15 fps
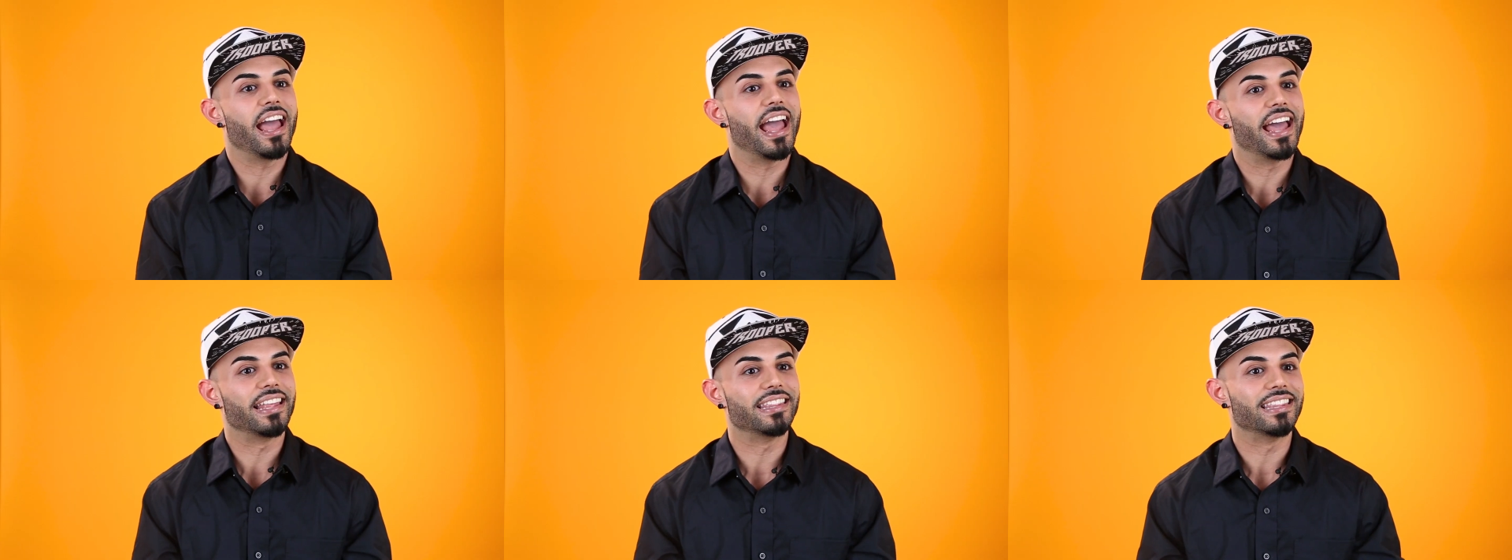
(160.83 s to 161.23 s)

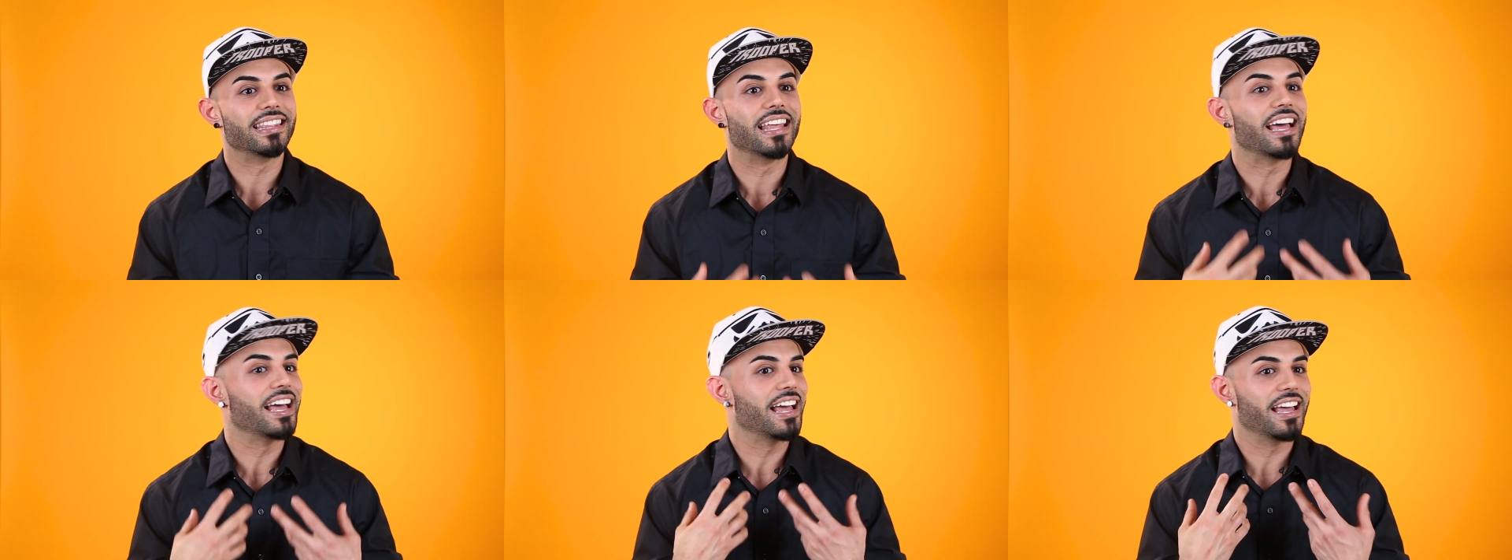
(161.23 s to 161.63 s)

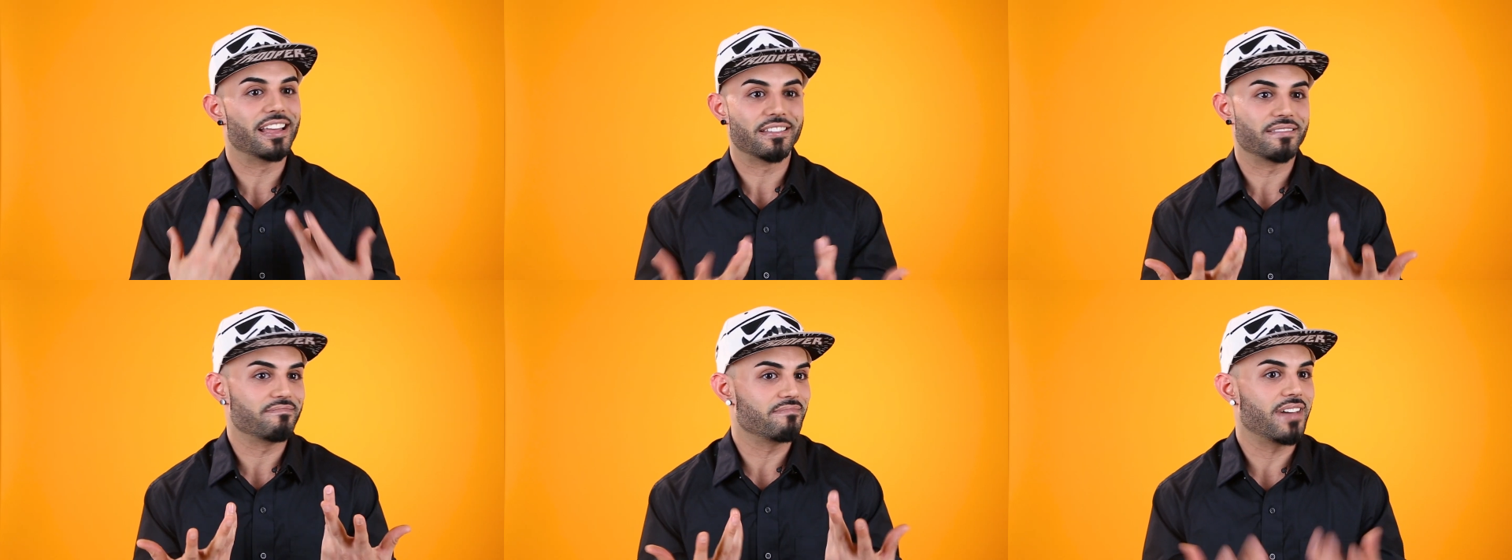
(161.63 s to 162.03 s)
And
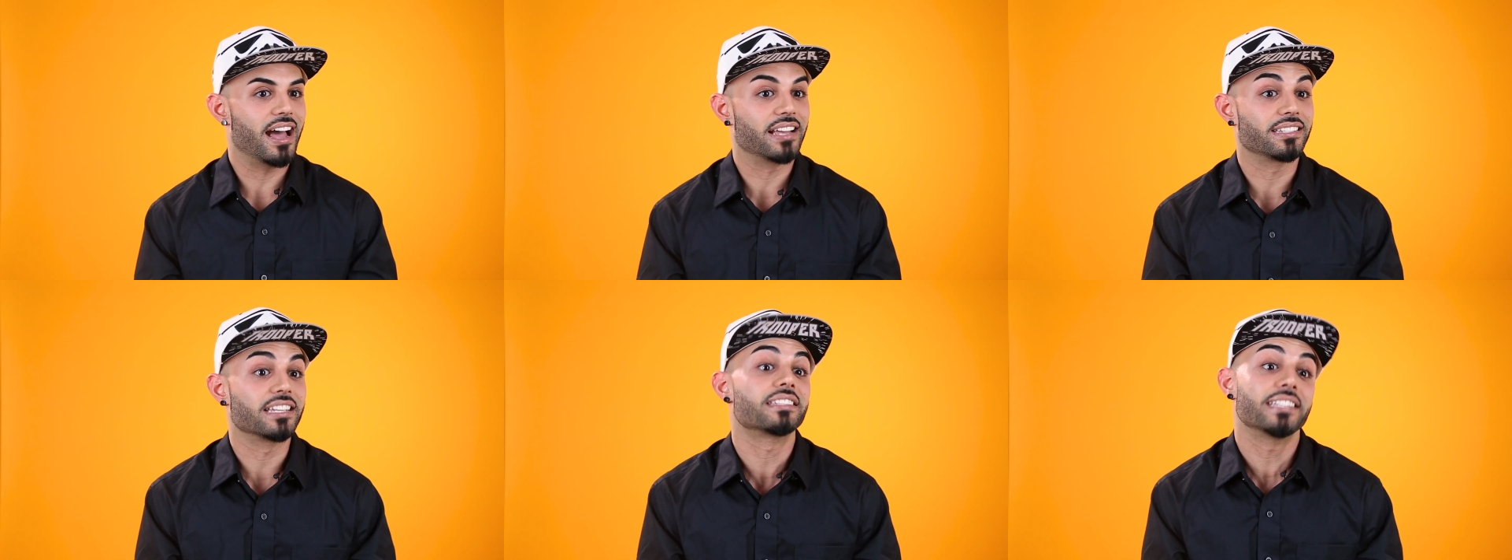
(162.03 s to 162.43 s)

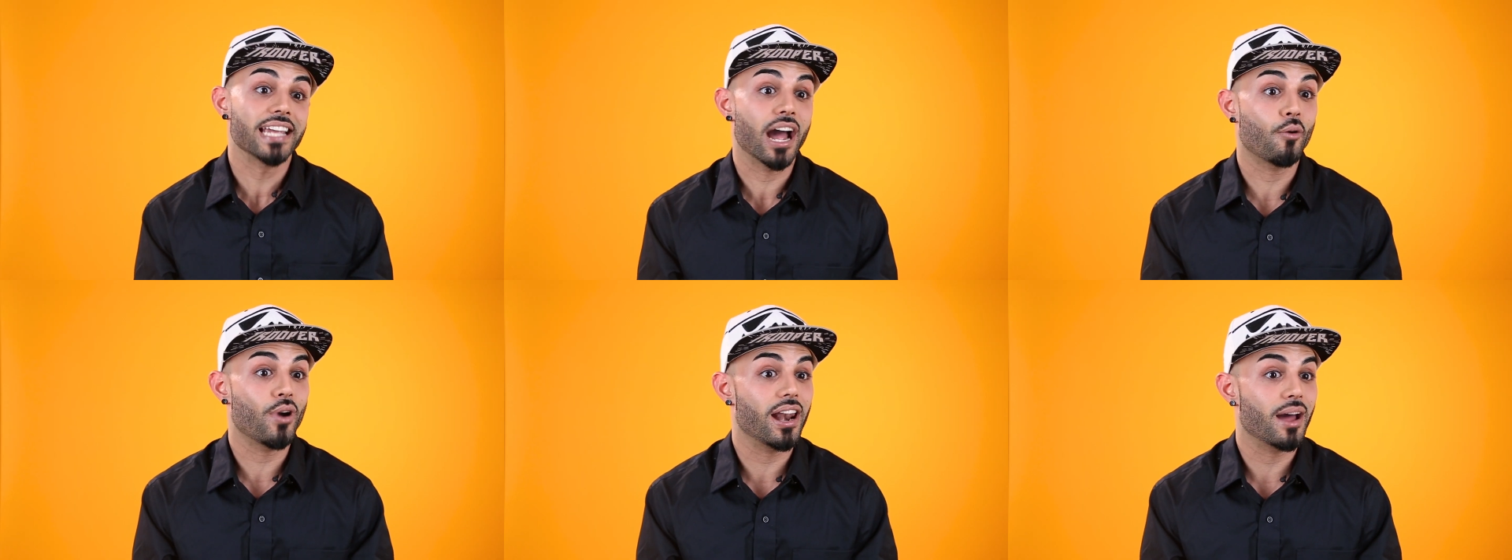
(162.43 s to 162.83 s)
I said,
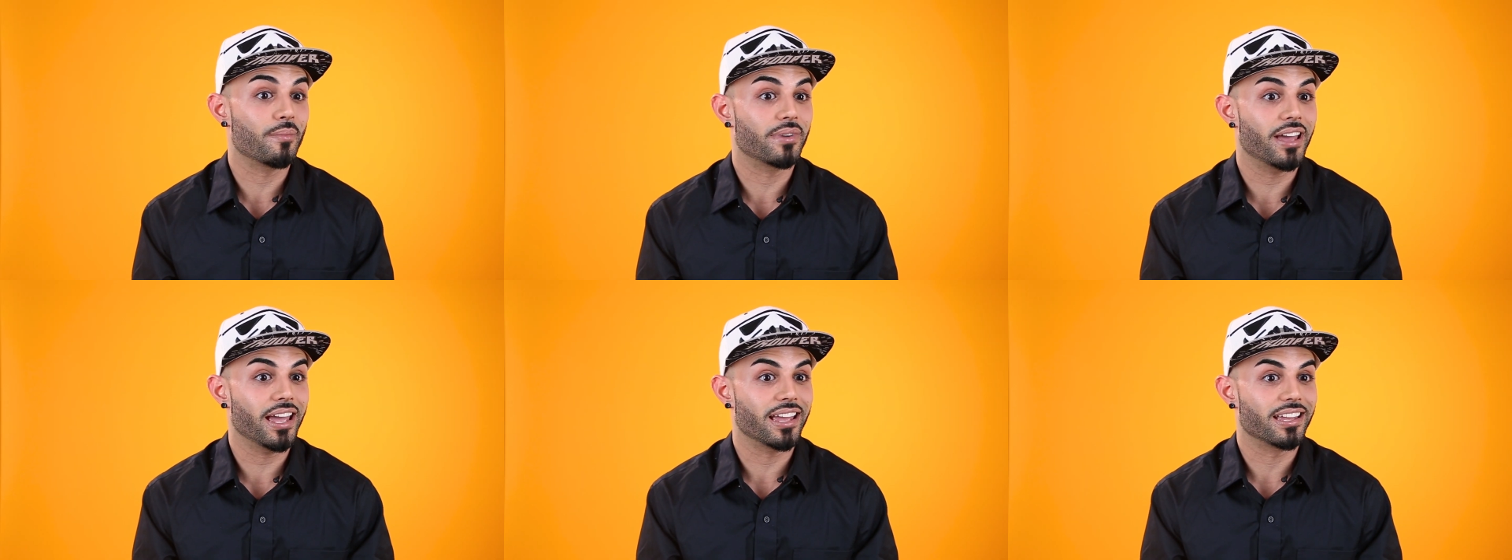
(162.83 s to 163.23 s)
sí, abuela,
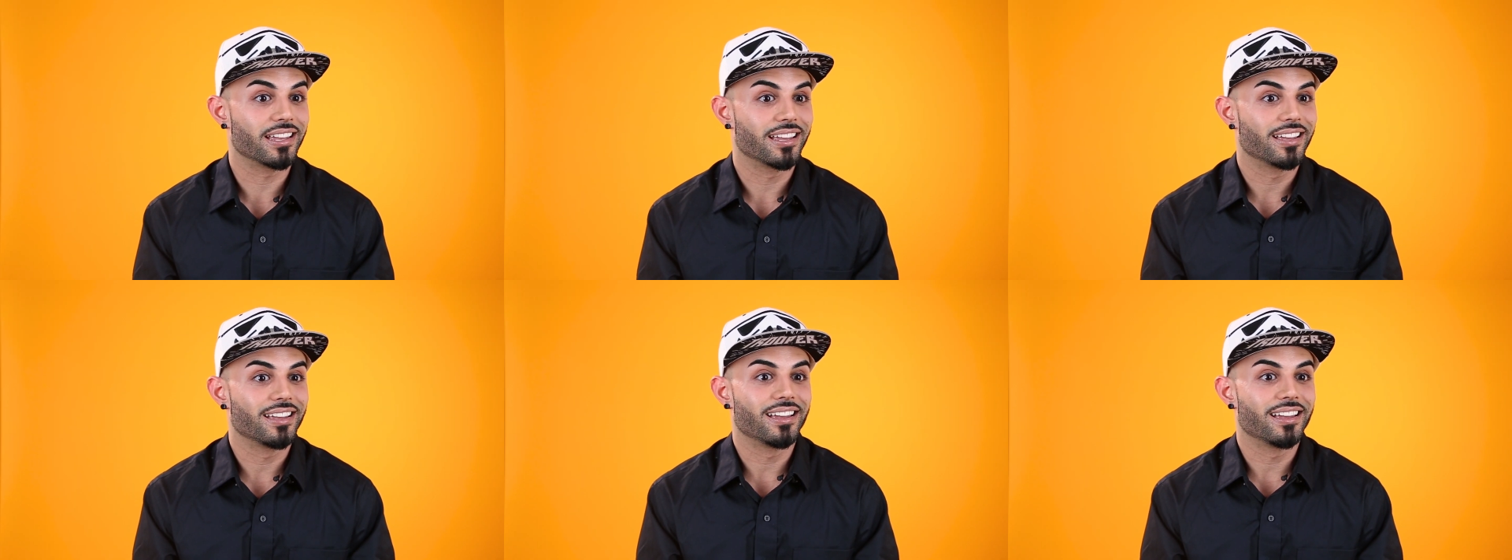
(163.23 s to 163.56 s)
I'm gay.